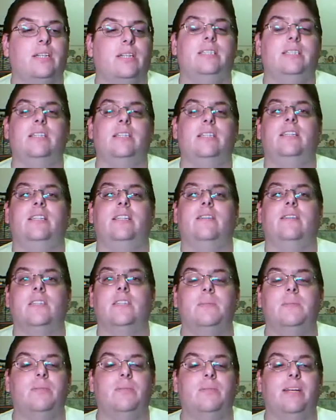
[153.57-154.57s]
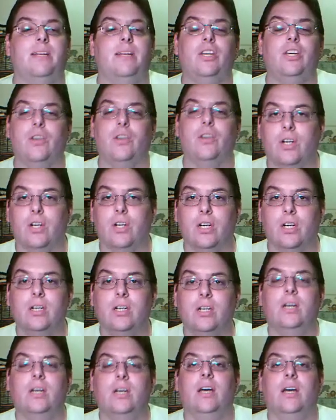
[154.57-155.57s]
See, there's a difference between cure
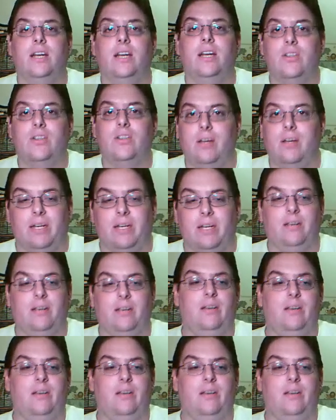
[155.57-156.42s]
and treatment.